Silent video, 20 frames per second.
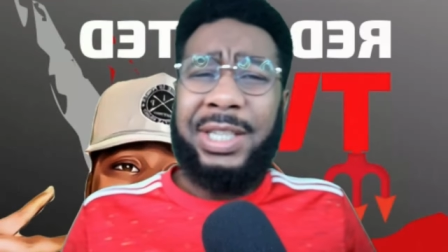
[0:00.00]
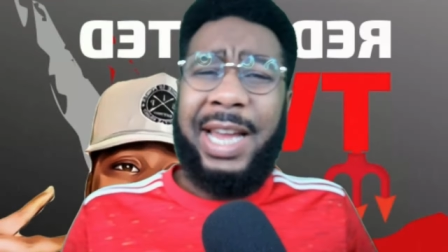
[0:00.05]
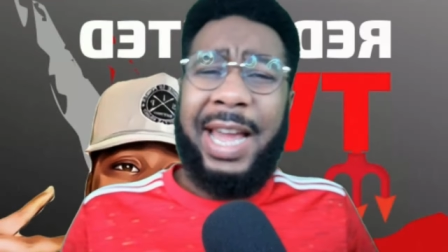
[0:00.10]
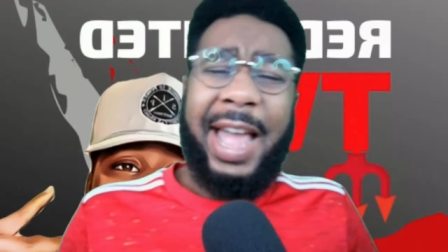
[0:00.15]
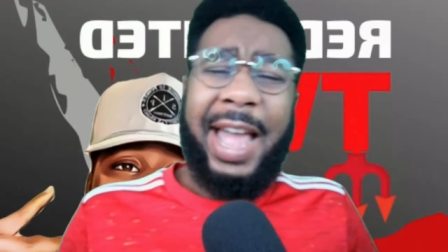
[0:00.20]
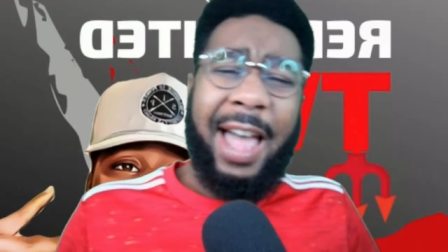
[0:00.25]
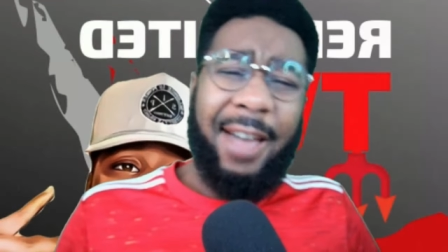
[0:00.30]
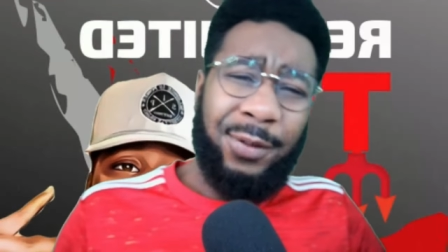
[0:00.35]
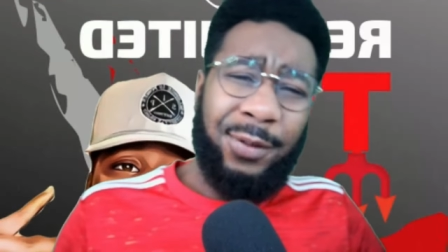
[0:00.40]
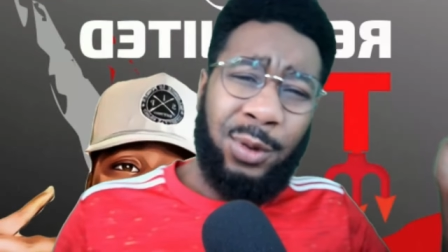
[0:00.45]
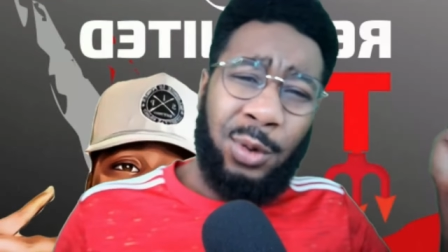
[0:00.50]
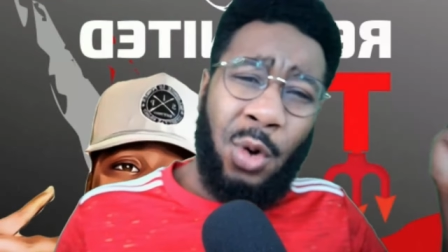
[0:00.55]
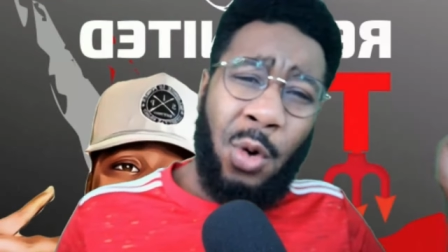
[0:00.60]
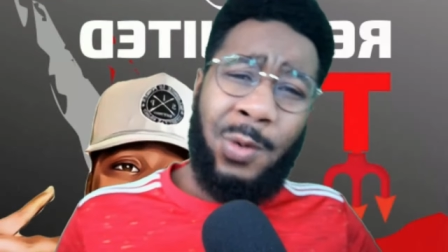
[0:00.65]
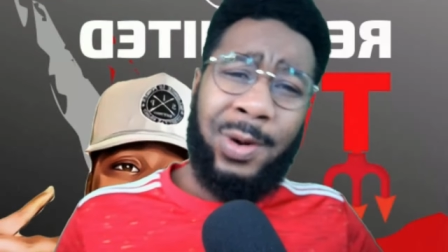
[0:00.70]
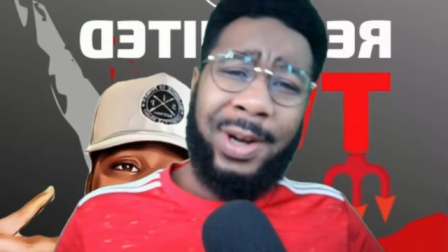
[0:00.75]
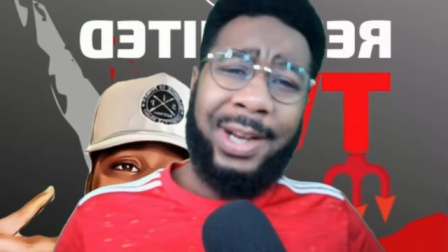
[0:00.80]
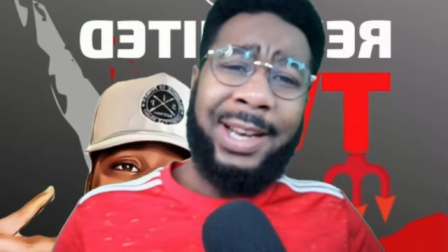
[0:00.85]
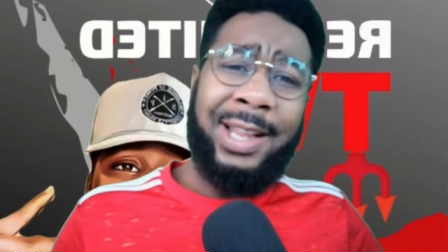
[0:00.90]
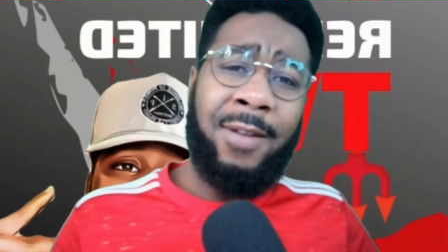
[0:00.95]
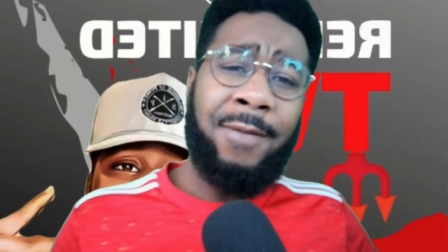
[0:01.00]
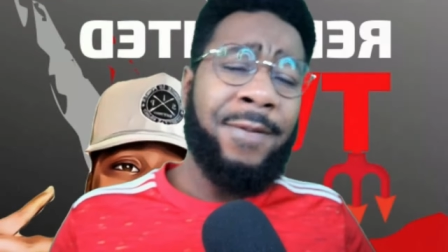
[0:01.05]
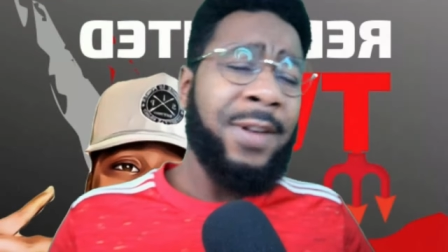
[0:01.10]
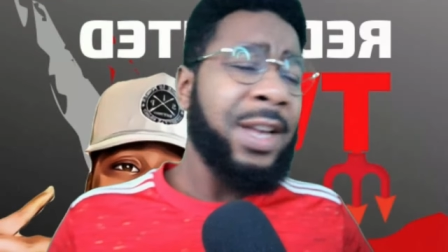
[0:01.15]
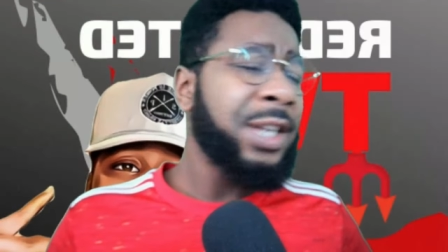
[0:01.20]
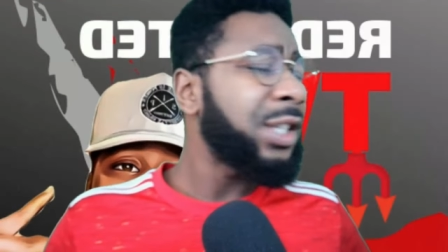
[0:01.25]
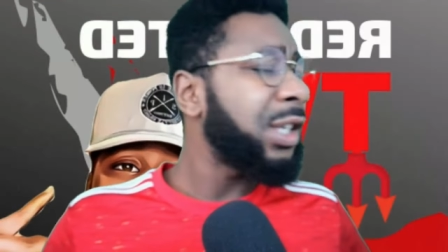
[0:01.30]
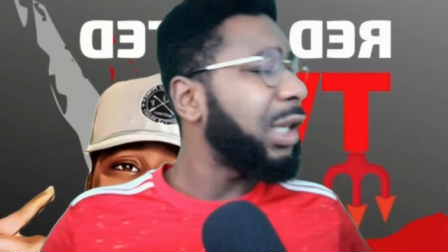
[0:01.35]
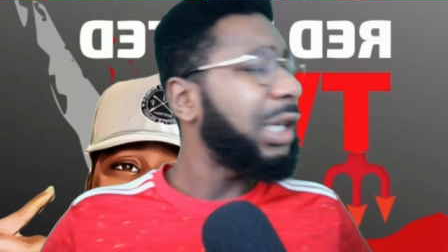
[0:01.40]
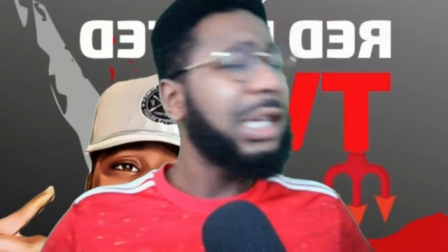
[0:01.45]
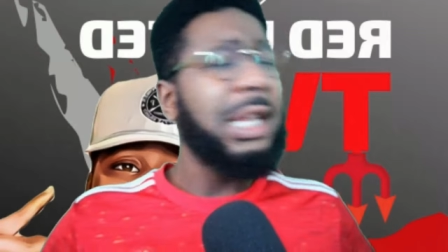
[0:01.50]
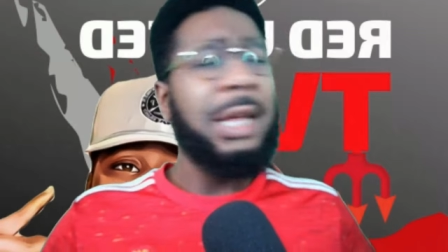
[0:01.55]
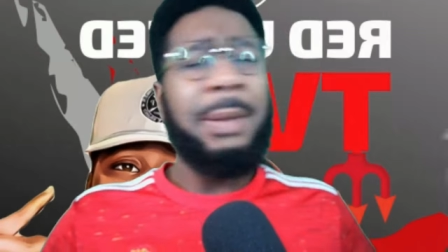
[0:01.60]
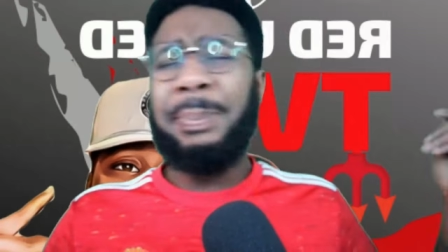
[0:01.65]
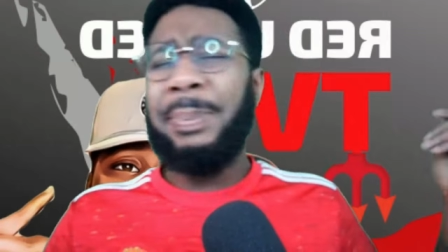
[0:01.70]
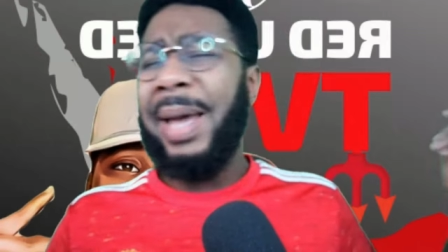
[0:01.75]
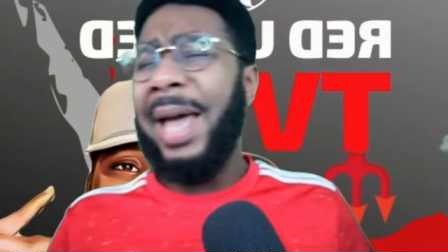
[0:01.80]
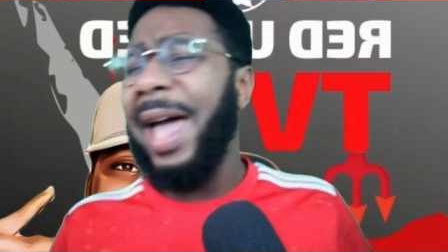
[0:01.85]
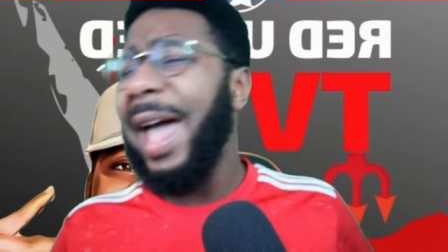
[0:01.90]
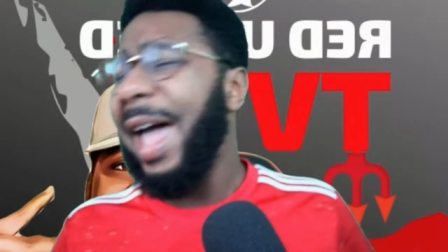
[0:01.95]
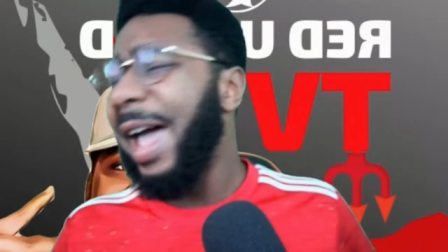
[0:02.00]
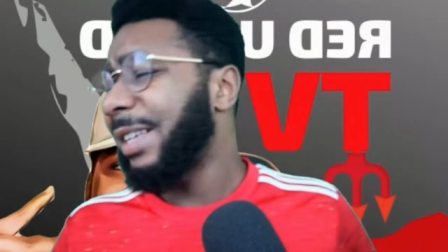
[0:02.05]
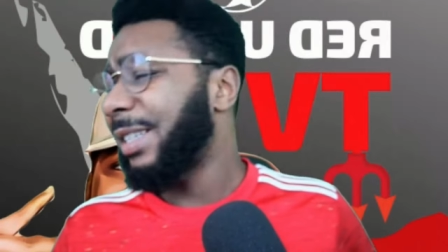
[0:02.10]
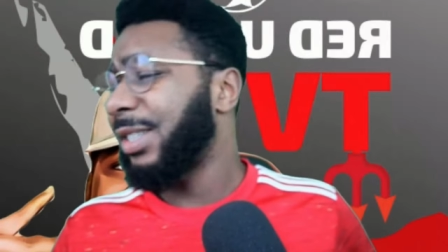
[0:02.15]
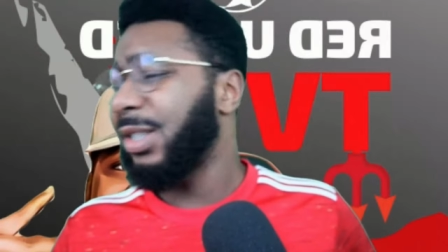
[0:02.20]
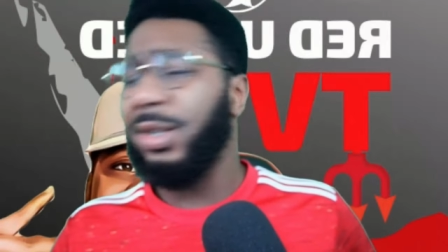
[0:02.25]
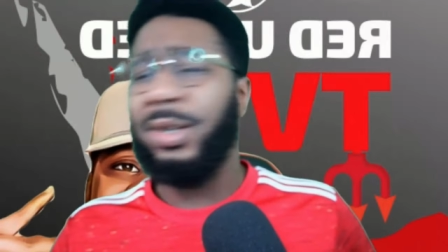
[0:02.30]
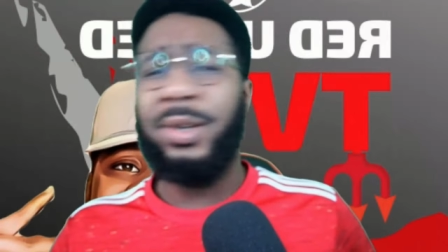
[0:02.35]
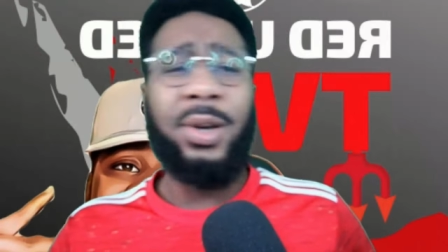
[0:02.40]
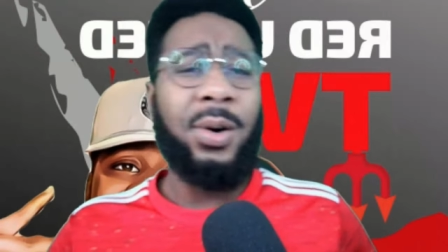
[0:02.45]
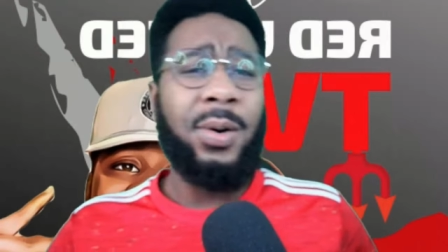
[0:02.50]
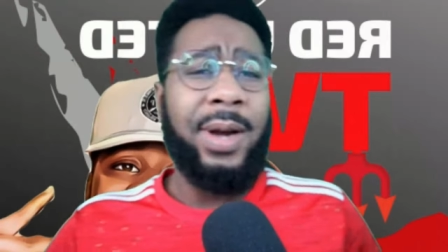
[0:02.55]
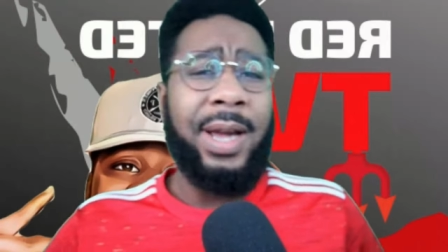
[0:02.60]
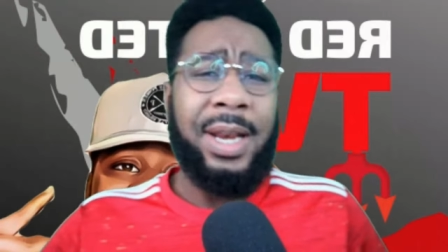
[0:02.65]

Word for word: United have no clear vision in the past, you know,